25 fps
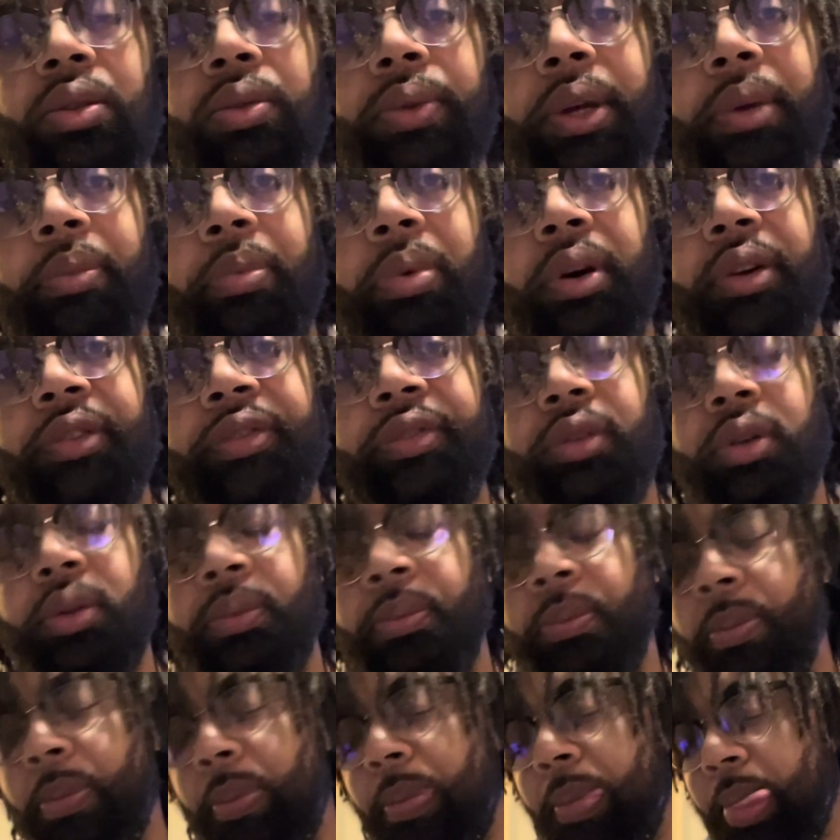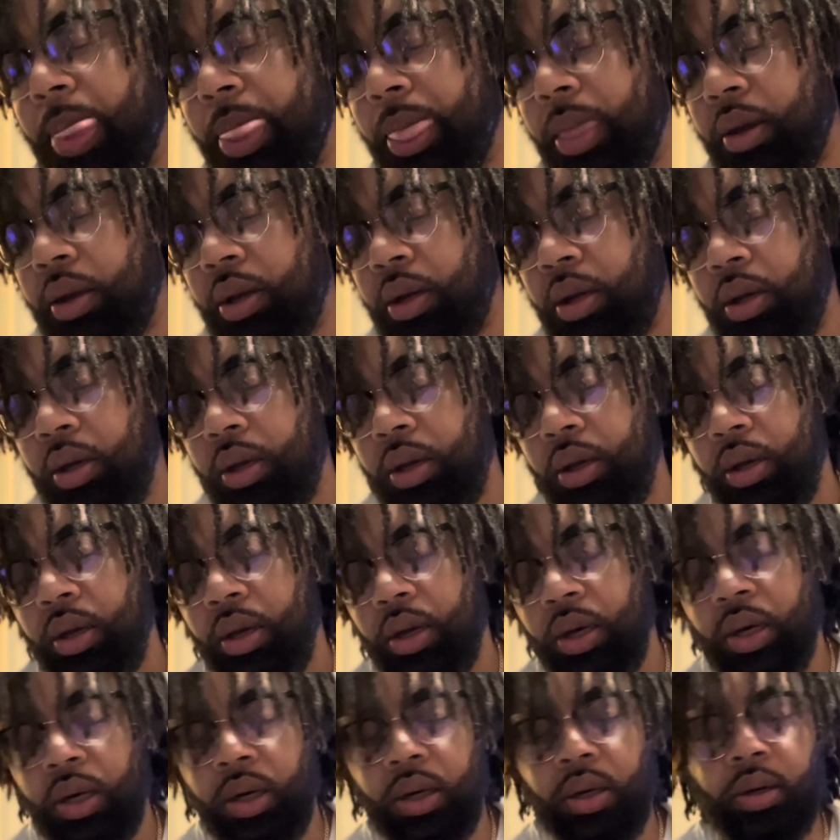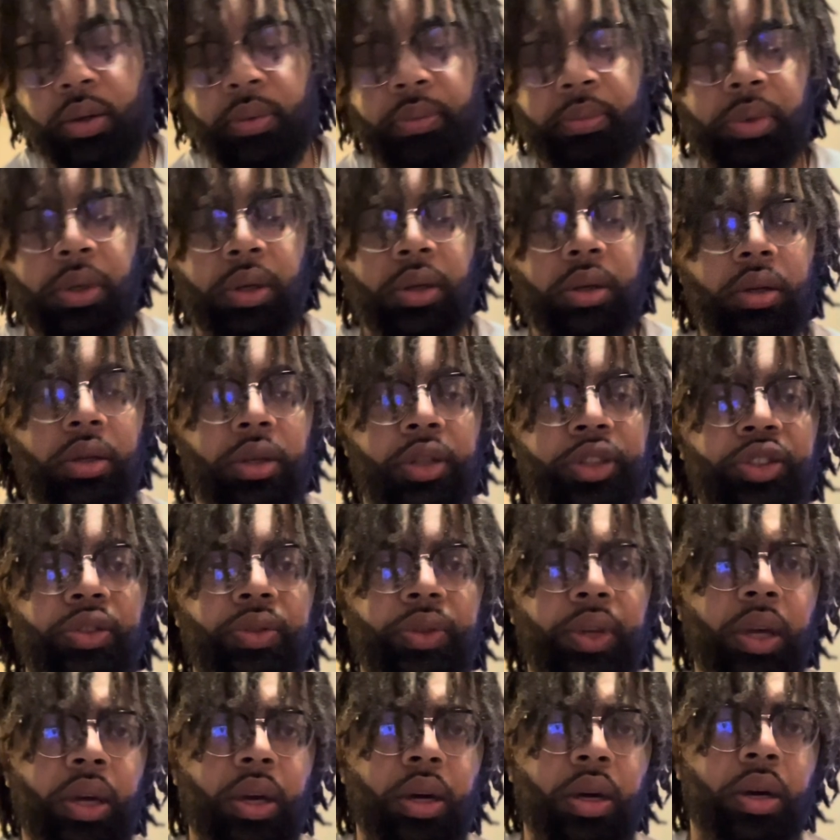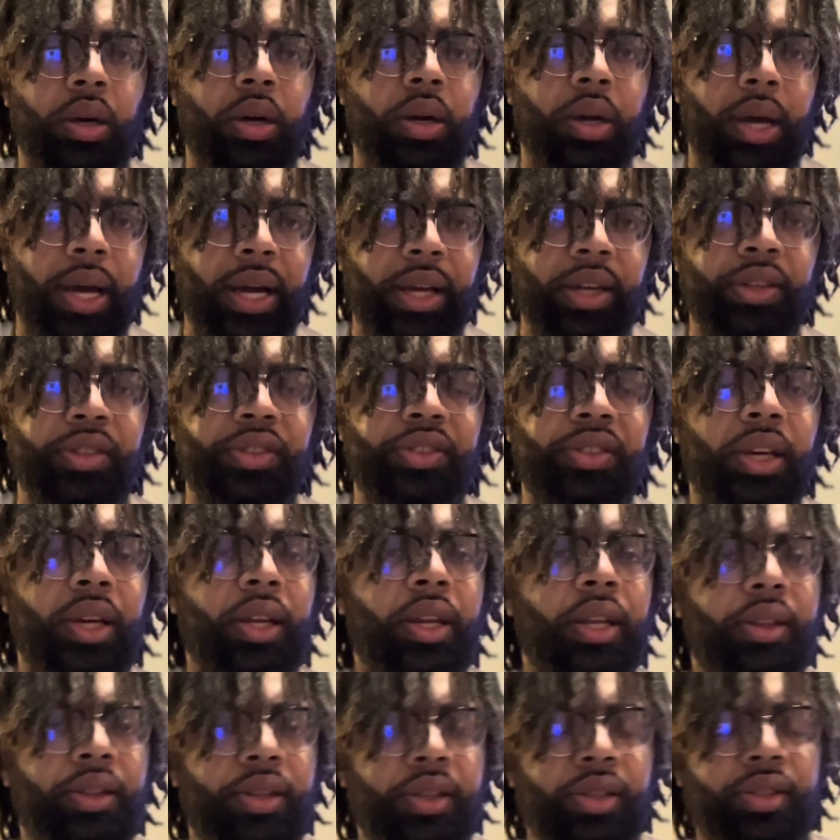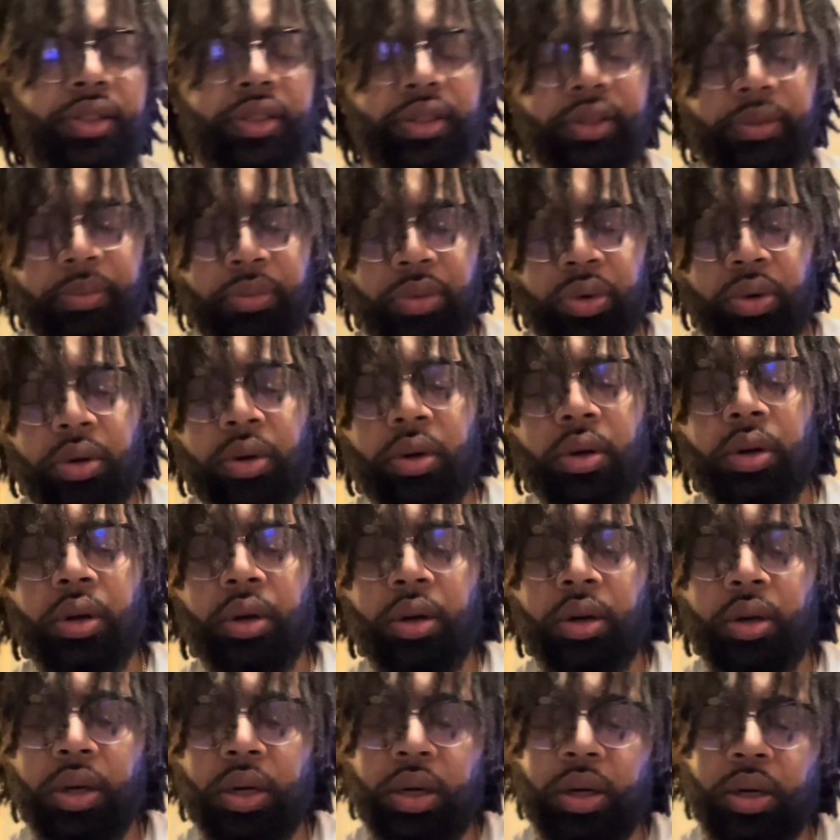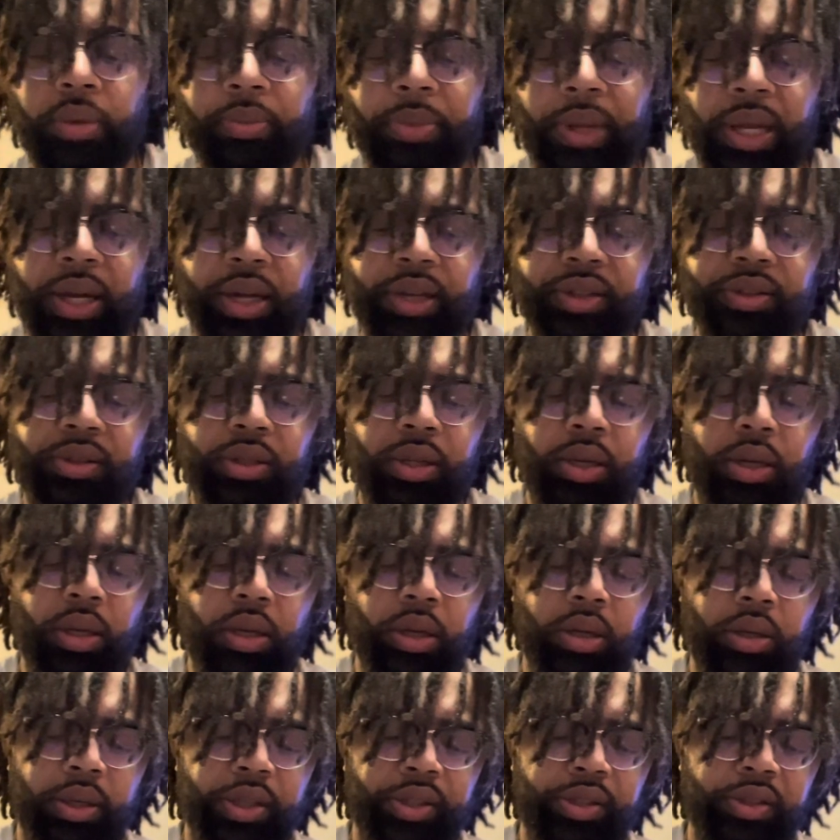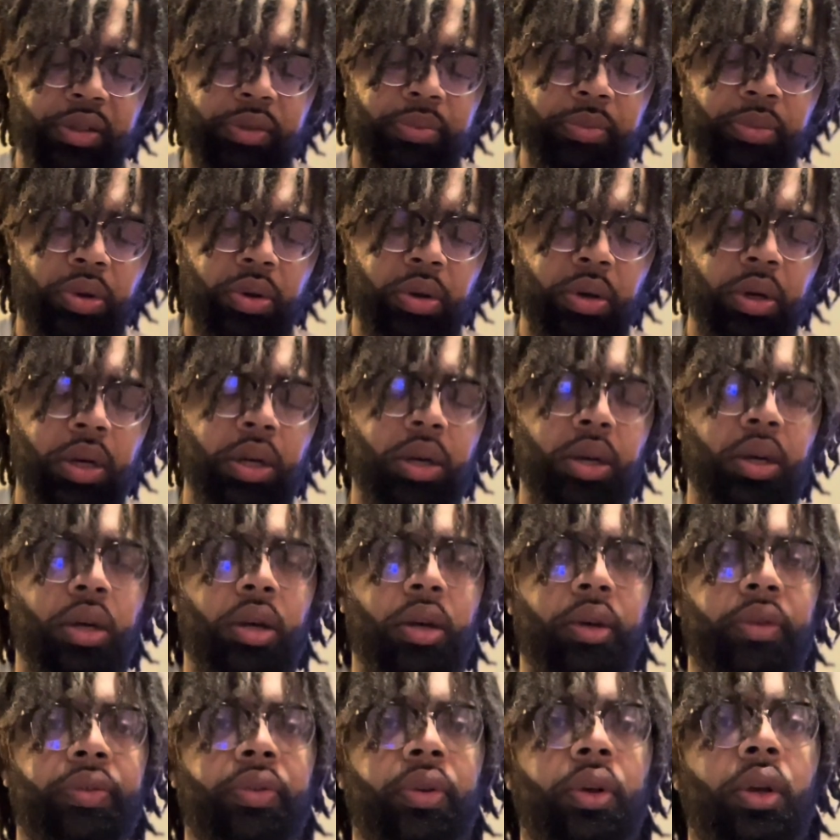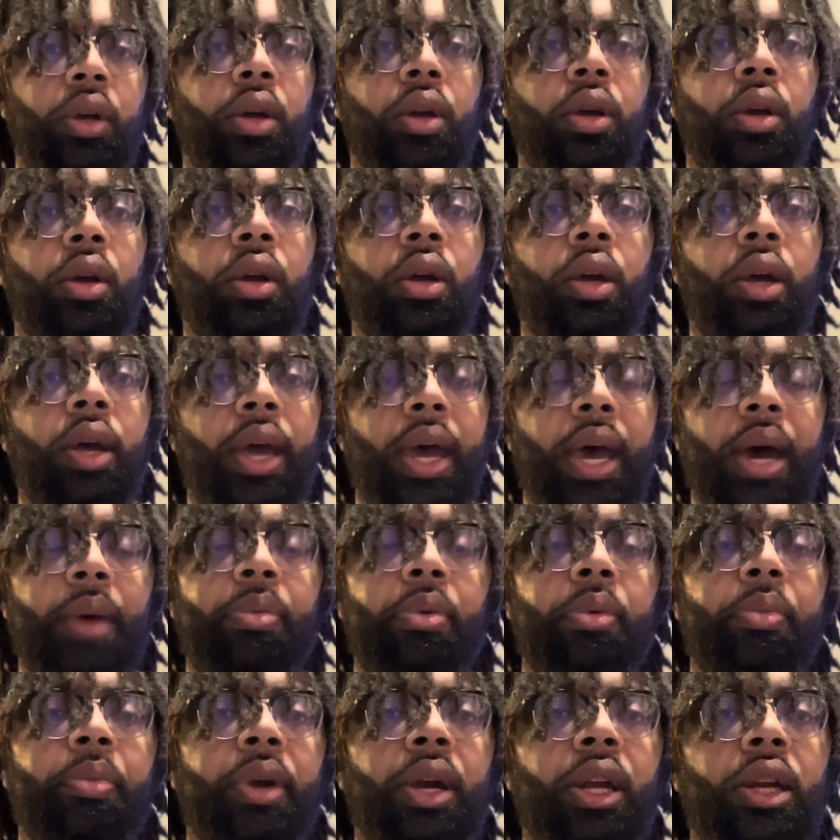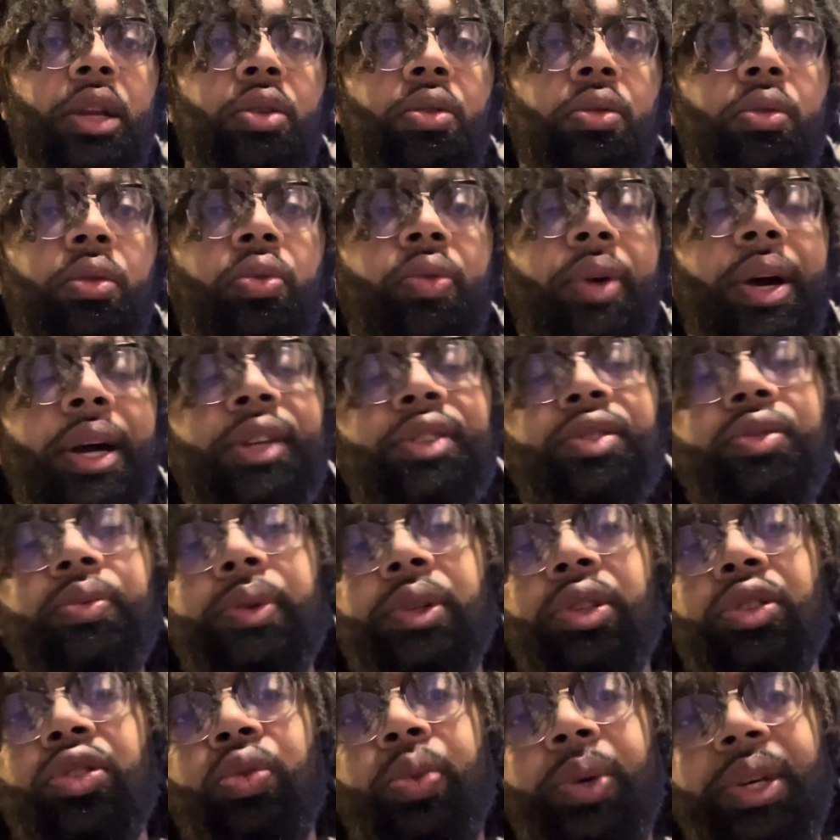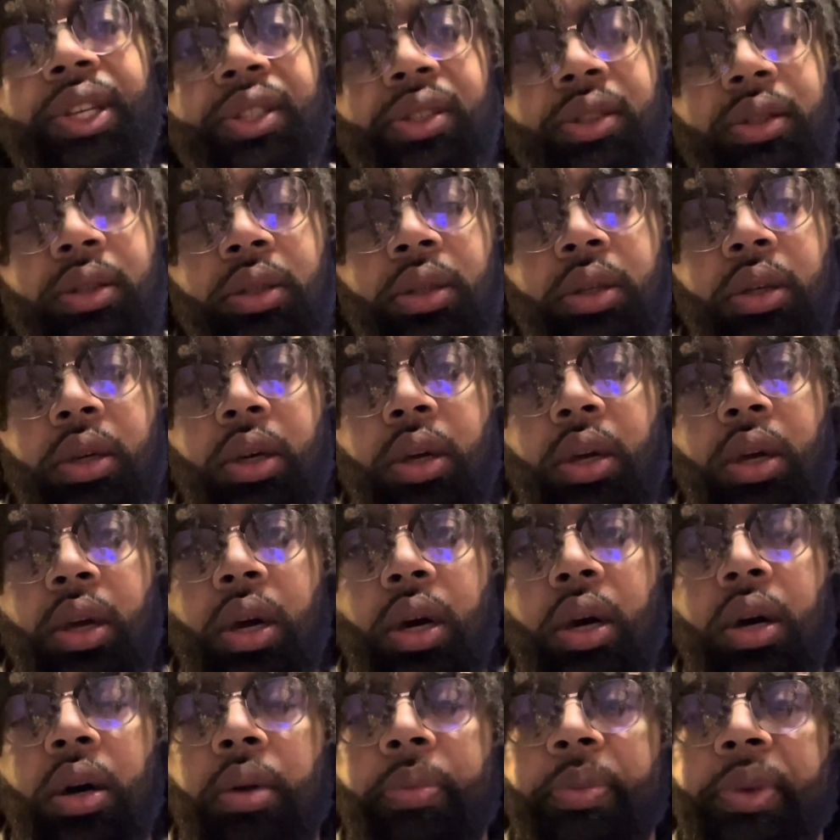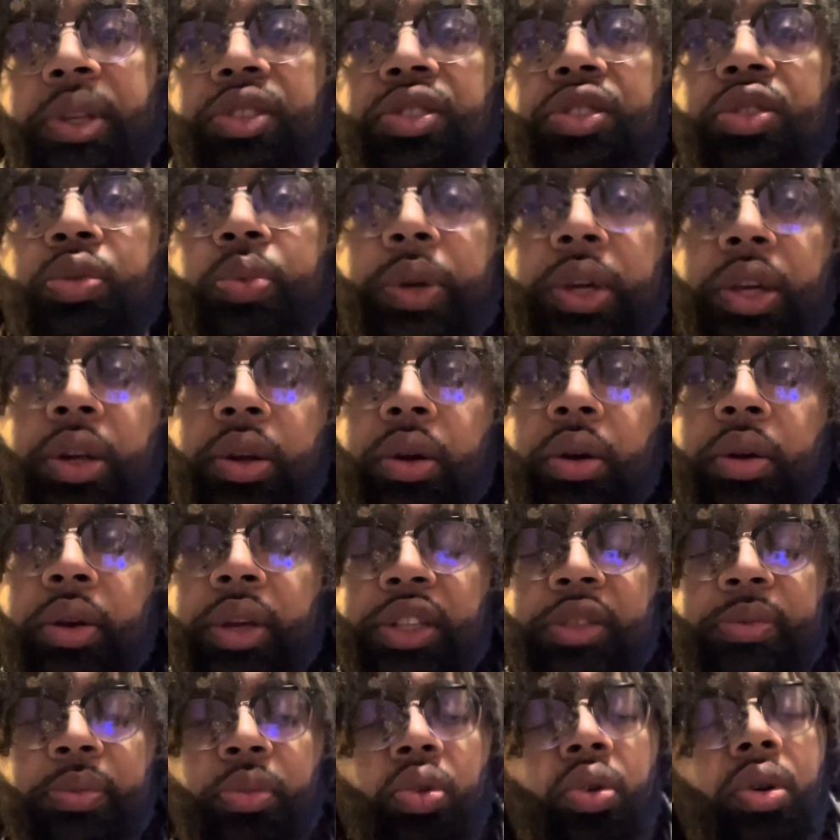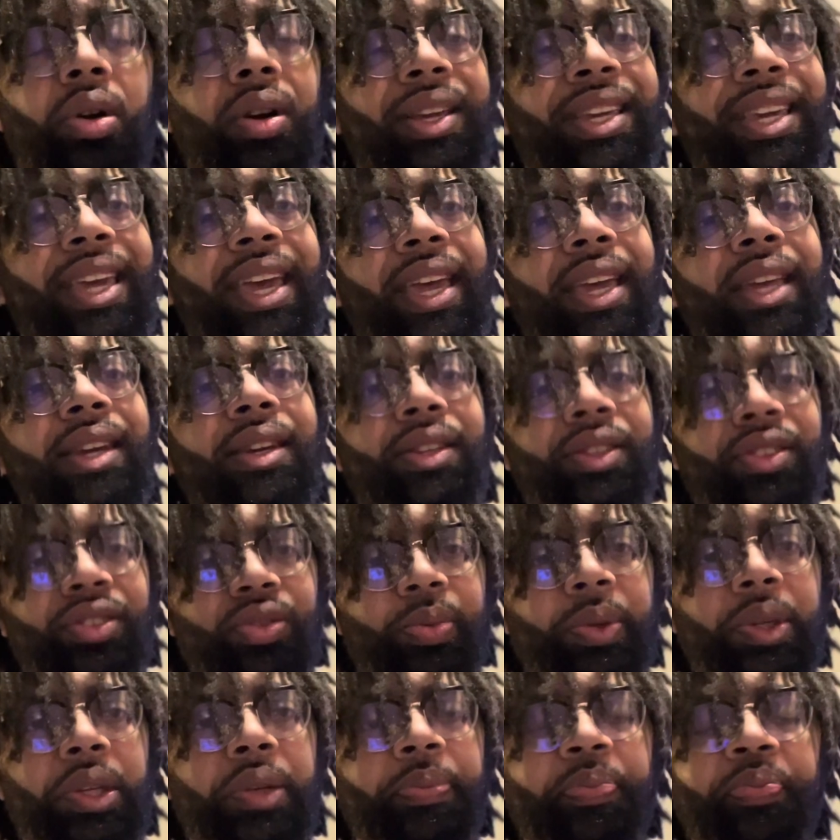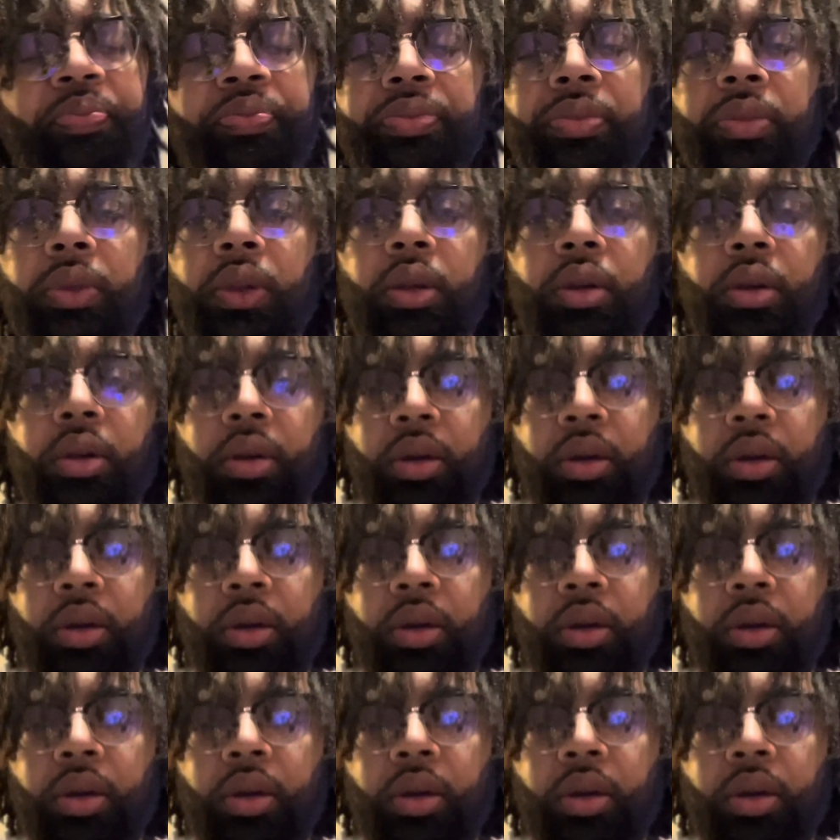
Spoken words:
you would definitely be the center of attention. You would definitely be considered mature. You would definitely be considered a standout, and you would definitely have people asking questions of what you're wearing. I'm going to test this one in the real world.